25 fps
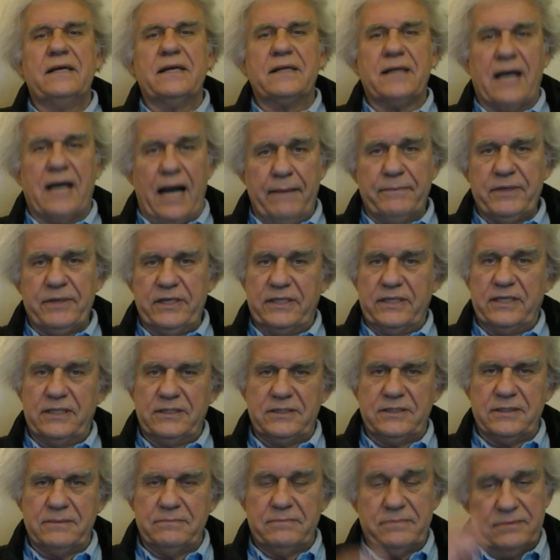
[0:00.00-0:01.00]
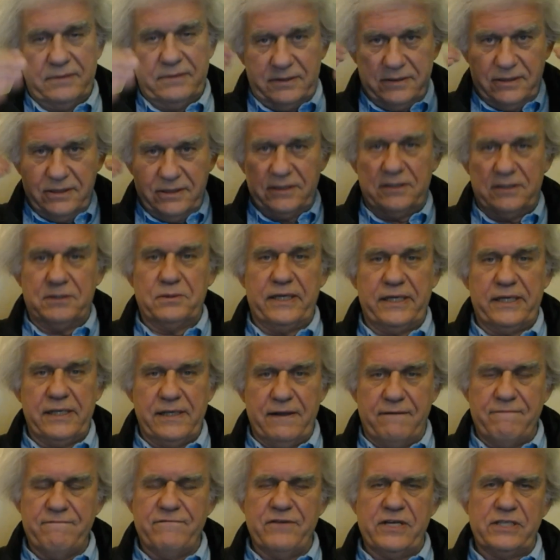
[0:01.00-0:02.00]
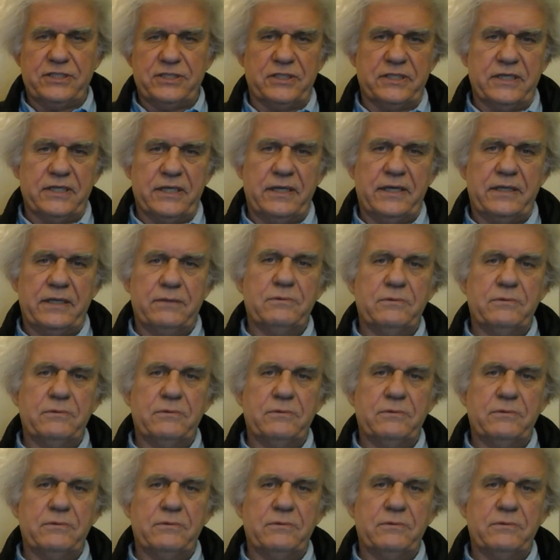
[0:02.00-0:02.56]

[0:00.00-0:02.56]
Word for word: communism, this is the way he envisioned it,